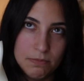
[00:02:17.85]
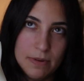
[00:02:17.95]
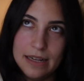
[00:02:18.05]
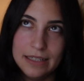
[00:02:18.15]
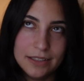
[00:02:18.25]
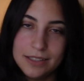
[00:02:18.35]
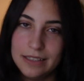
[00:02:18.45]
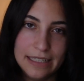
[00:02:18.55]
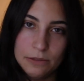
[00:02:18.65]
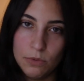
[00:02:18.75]
but
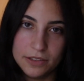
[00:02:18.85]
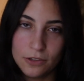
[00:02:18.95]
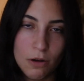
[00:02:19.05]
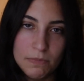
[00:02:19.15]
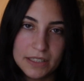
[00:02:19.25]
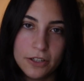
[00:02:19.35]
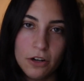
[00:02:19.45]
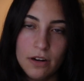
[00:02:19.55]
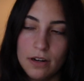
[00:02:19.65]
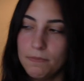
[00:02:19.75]
it wasn't complex at
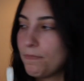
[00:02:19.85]
all.